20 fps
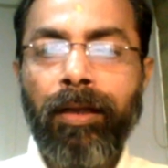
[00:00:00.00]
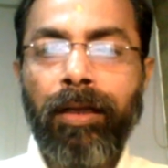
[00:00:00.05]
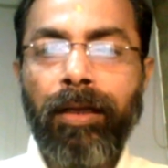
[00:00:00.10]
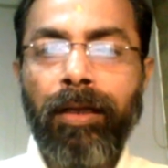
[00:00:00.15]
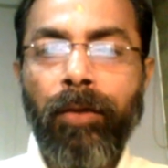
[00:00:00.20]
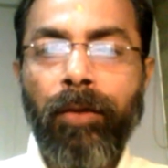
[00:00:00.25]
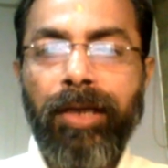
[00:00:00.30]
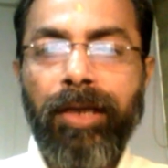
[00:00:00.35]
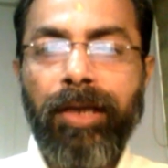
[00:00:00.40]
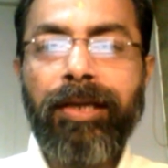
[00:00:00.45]

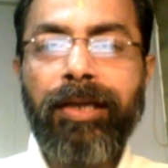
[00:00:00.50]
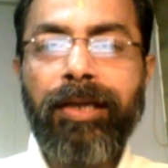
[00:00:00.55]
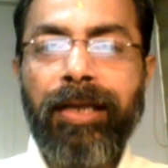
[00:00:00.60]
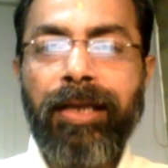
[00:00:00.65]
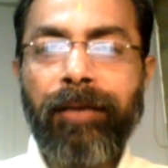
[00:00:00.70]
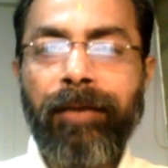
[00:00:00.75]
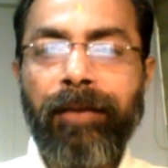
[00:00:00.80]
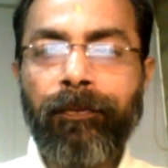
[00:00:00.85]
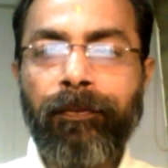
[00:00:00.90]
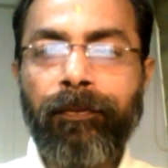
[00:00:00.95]
Now,
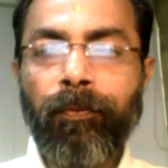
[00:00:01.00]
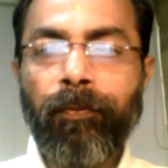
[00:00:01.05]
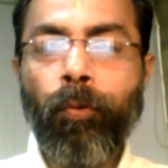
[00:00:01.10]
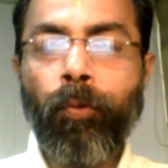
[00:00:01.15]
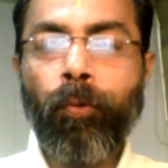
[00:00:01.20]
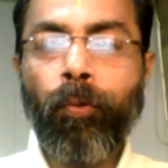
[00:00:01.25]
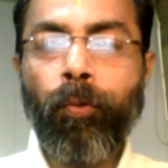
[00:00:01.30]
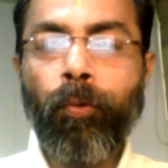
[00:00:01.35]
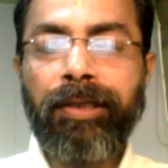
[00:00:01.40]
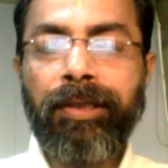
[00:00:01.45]
ETF,
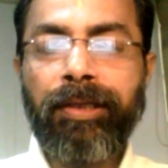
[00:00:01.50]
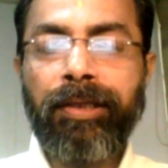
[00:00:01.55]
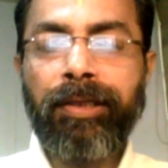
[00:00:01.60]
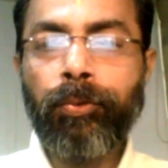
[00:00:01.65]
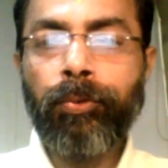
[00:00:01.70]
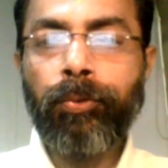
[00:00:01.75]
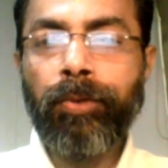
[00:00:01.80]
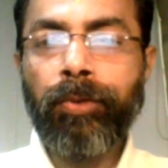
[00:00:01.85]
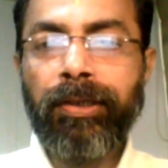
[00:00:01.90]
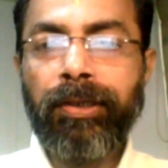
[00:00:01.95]
what they
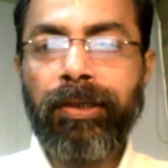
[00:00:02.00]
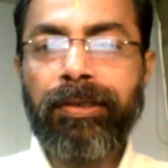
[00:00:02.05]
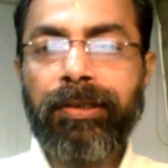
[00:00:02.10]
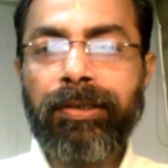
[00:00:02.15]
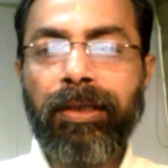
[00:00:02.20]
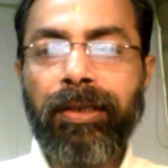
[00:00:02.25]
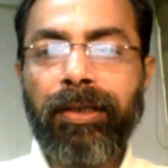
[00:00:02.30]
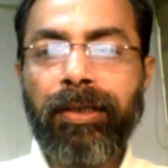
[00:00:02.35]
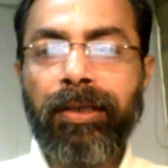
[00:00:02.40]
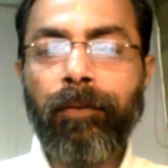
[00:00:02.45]
do
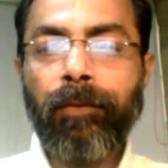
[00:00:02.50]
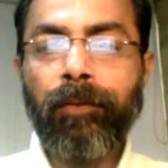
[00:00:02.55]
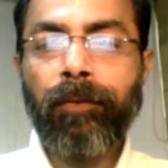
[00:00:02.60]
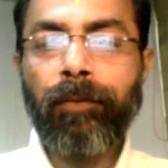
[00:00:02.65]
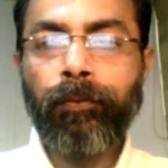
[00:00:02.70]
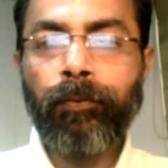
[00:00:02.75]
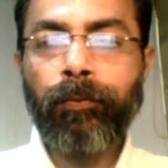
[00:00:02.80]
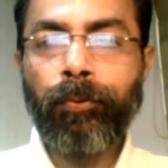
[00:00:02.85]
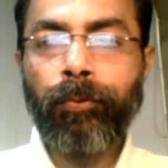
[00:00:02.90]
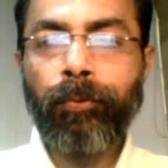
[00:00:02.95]
is,
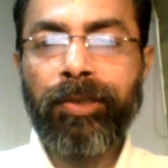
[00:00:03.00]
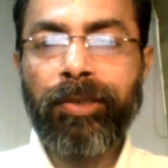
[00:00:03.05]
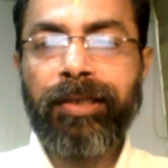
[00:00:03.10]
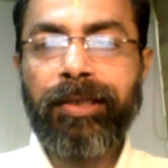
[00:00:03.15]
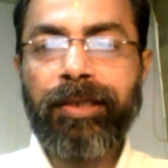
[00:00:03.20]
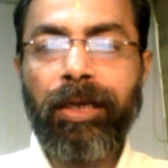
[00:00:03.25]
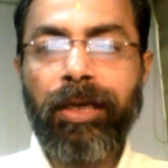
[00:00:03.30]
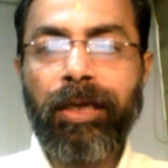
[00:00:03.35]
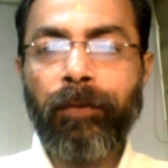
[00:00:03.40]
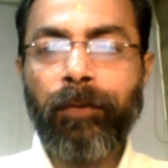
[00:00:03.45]
to this
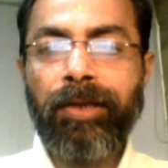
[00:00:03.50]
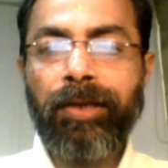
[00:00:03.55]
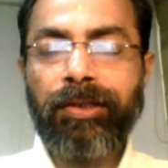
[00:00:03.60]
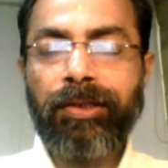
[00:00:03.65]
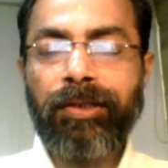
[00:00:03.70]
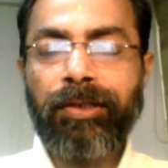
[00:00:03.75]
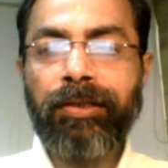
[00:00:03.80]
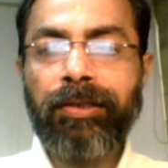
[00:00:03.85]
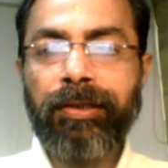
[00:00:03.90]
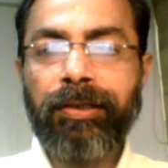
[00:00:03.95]
kind of
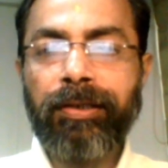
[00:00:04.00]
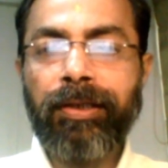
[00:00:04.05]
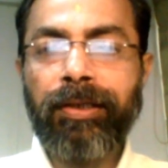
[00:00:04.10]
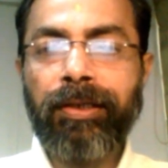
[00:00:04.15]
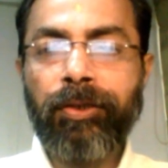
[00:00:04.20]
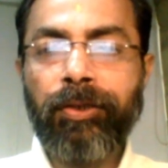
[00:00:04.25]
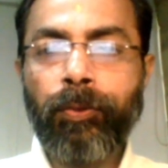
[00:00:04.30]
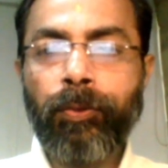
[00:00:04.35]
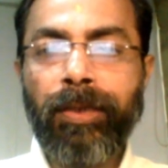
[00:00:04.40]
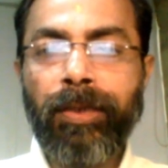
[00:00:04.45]
exchange traded
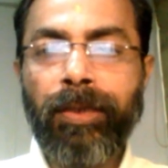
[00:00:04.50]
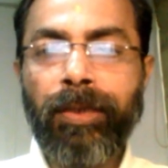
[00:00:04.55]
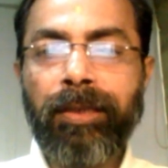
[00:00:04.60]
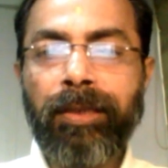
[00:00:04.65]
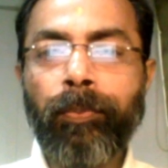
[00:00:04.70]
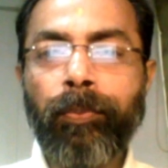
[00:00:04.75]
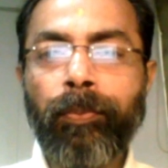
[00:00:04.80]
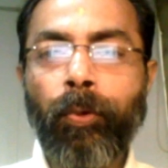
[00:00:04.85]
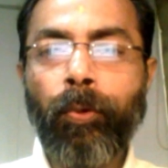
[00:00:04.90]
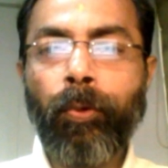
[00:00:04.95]
instrument,
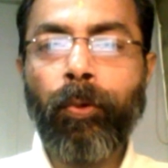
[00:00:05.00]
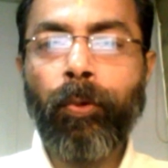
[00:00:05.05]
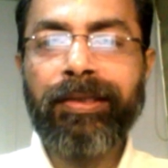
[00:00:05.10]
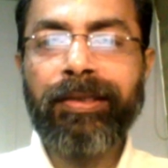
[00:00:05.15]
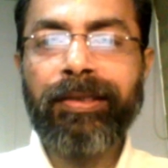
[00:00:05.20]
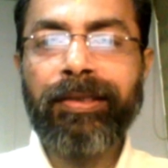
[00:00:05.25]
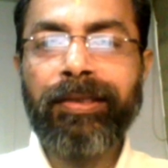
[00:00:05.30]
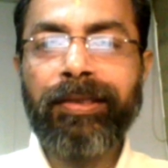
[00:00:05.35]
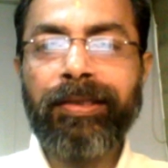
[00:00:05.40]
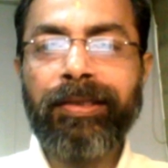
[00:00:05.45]
they provide a
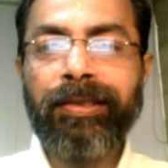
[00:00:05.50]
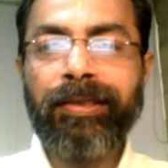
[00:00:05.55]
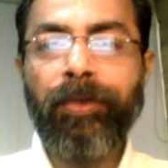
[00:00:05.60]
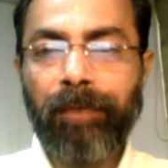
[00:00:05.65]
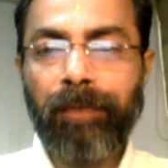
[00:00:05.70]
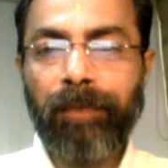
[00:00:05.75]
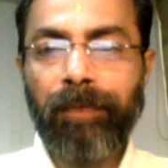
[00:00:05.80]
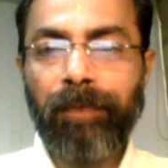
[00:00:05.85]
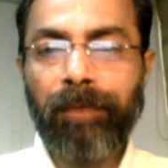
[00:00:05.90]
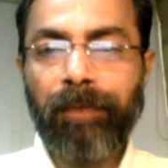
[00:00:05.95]
safety
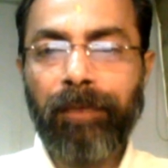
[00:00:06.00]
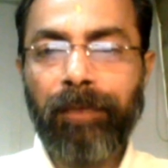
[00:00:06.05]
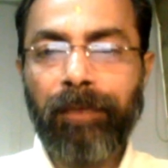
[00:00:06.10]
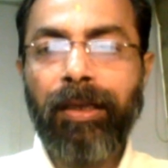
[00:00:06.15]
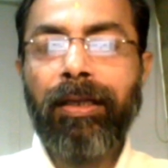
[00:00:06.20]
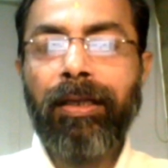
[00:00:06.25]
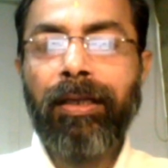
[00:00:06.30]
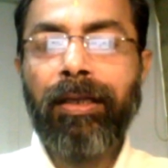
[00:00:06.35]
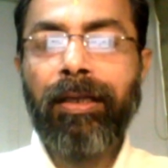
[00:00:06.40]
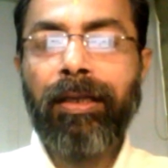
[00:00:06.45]
valve.
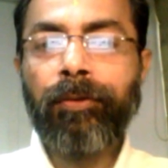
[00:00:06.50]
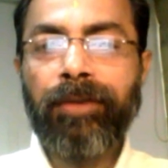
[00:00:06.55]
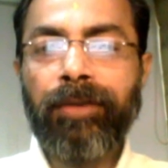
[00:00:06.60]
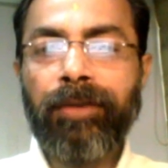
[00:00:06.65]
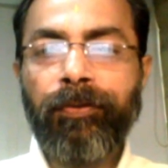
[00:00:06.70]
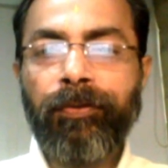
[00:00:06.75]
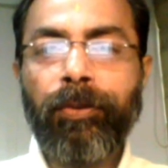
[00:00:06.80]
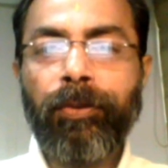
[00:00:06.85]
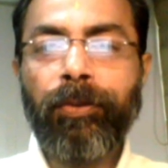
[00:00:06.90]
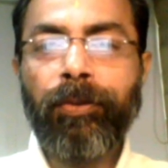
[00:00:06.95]
Now,
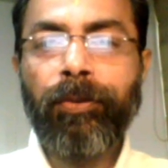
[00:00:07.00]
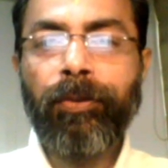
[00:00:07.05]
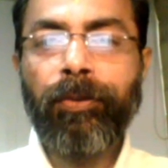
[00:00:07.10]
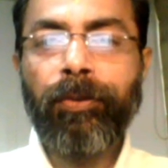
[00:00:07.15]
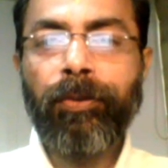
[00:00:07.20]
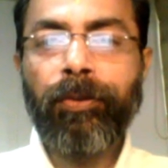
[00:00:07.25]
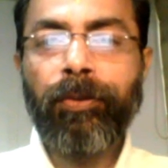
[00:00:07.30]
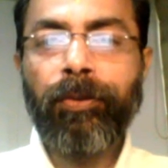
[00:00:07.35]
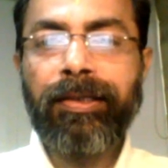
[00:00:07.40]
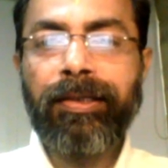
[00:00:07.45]
safety
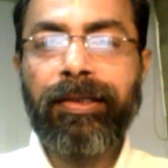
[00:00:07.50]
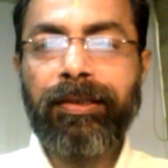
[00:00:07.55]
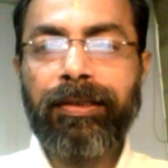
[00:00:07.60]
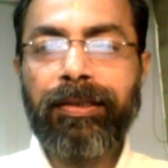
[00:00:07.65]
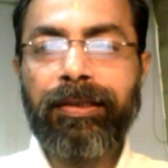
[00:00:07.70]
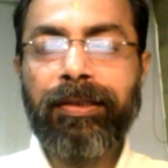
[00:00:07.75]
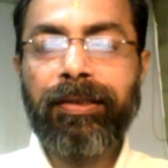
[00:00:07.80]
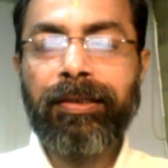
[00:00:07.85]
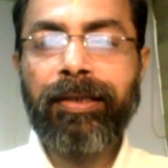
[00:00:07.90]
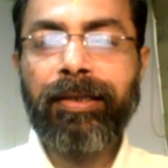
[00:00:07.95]
valve in the
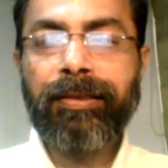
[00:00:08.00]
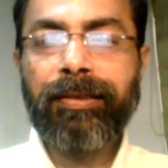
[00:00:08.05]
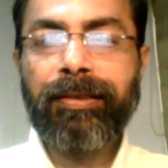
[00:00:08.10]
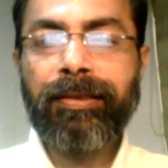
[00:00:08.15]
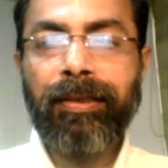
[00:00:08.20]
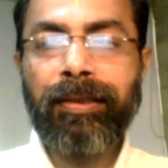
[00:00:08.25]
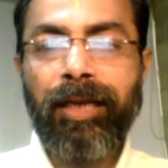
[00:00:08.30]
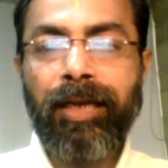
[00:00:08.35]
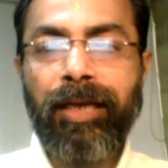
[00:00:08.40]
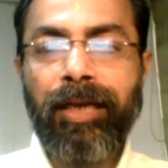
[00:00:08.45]
sense is
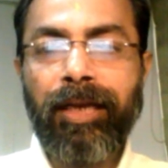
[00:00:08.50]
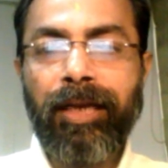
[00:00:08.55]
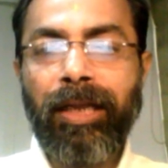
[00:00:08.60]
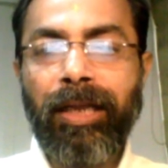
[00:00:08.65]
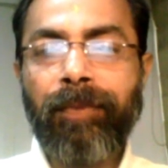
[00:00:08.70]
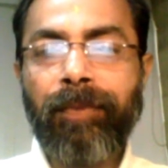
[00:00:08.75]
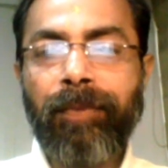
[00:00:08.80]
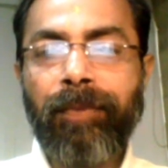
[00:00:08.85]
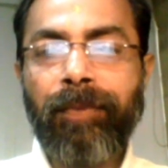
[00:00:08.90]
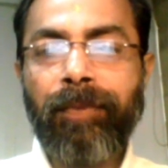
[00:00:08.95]
it
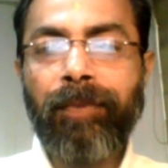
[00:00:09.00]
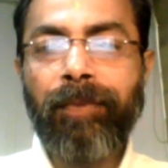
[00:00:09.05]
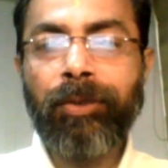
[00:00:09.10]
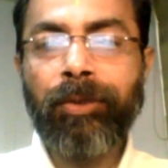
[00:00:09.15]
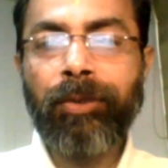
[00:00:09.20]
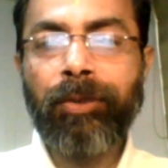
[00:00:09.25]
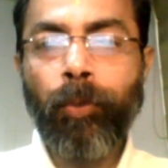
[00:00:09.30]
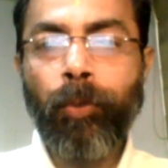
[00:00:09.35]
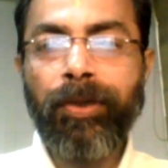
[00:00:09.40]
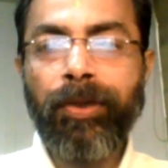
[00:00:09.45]
becomes an
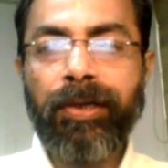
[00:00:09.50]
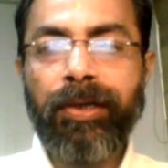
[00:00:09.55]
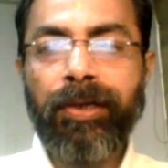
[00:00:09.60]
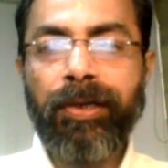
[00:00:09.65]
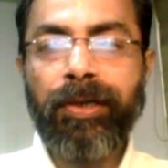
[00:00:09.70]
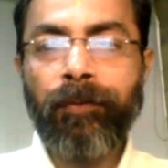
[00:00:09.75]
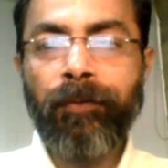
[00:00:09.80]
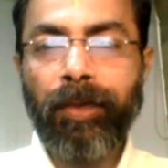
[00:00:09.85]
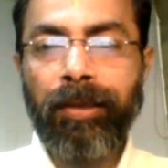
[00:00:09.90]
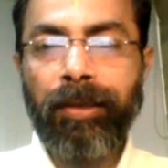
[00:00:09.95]
open-ended
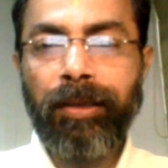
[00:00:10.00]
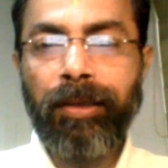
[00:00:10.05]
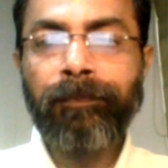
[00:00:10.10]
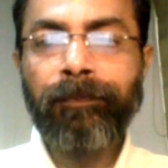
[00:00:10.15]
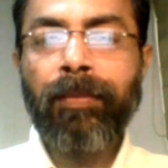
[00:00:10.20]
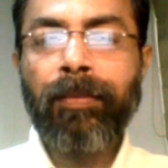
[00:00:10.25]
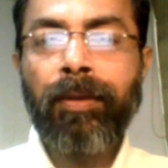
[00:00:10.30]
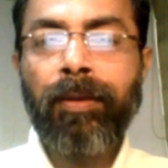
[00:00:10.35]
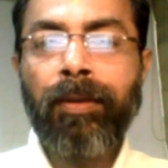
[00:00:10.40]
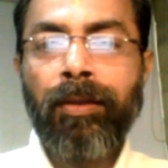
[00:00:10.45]
fund.
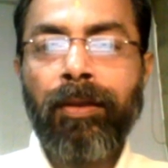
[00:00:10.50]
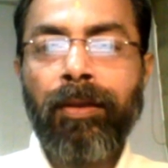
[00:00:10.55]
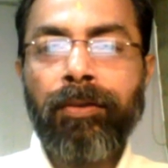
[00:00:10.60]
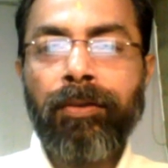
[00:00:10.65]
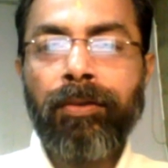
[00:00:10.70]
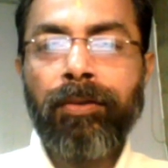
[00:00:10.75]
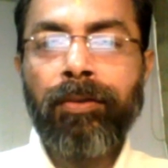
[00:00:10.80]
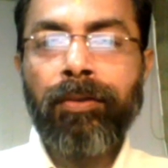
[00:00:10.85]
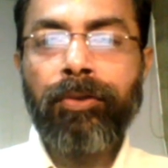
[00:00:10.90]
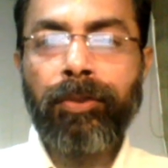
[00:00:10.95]

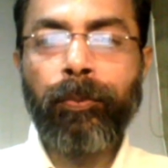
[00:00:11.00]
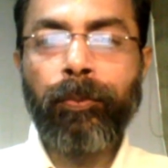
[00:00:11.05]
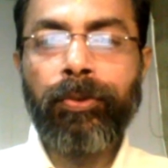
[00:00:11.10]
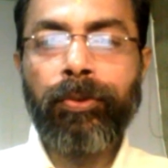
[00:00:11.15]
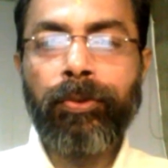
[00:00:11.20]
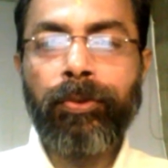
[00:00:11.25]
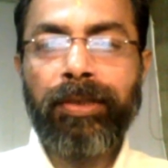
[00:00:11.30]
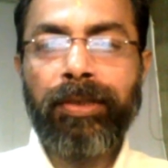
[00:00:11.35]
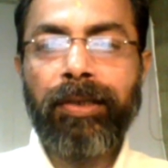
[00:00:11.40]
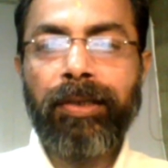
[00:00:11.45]
So,
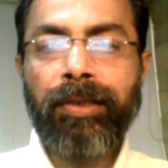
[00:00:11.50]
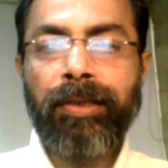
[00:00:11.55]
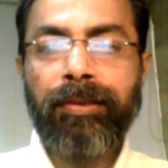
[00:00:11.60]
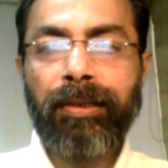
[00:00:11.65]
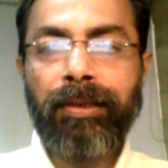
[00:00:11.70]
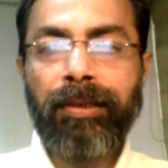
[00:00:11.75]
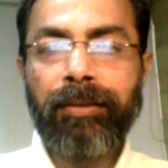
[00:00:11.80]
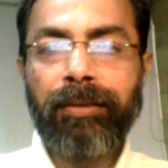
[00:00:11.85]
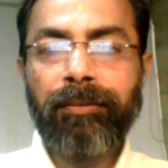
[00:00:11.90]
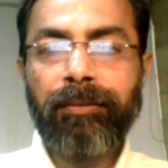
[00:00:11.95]
suppose there is
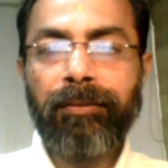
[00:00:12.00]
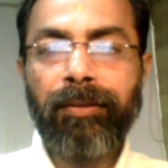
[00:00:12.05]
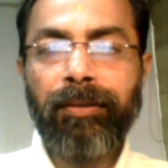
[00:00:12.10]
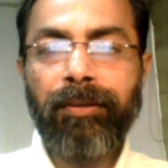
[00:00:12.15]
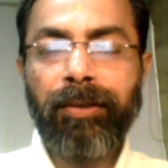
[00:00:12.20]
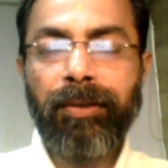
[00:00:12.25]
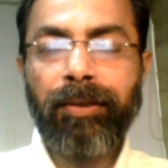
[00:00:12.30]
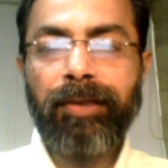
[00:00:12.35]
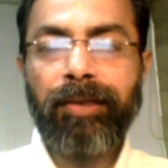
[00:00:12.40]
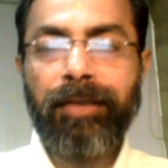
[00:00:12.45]
a
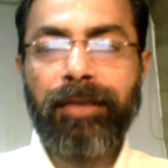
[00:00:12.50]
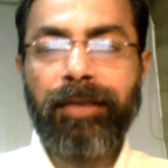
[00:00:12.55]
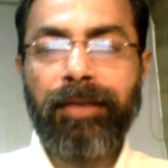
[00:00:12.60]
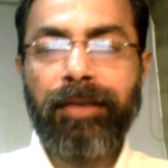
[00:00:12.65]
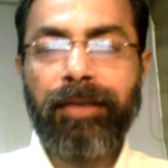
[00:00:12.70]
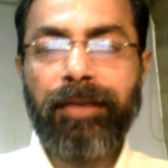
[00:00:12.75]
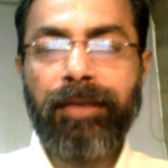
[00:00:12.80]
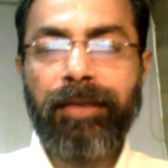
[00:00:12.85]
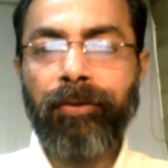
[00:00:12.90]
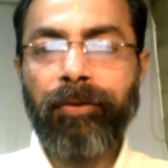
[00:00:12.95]

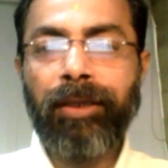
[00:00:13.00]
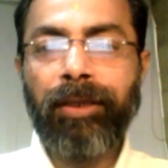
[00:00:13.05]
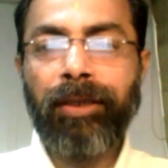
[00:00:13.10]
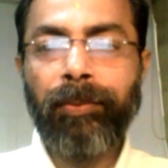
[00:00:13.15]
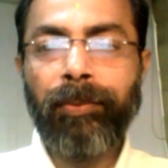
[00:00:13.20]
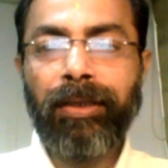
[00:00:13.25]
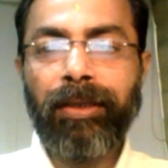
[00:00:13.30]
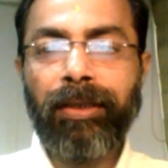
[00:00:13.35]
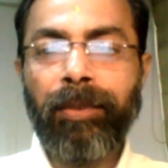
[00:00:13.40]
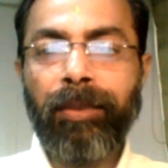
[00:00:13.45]
discount
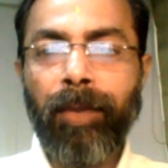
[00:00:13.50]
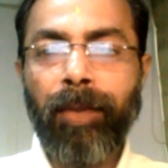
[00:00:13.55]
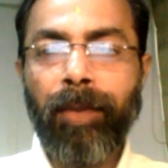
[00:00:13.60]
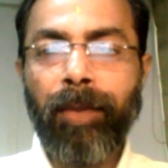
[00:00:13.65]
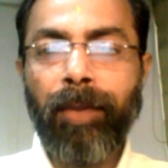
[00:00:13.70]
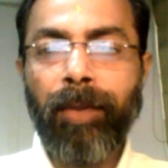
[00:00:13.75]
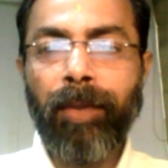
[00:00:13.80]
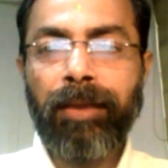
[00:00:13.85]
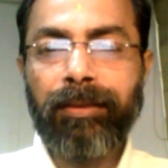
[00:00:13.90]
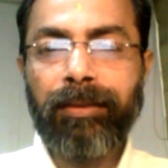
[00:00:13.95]
available in the
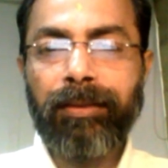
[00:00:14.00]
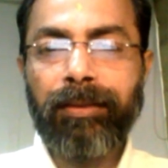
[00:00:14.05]
market,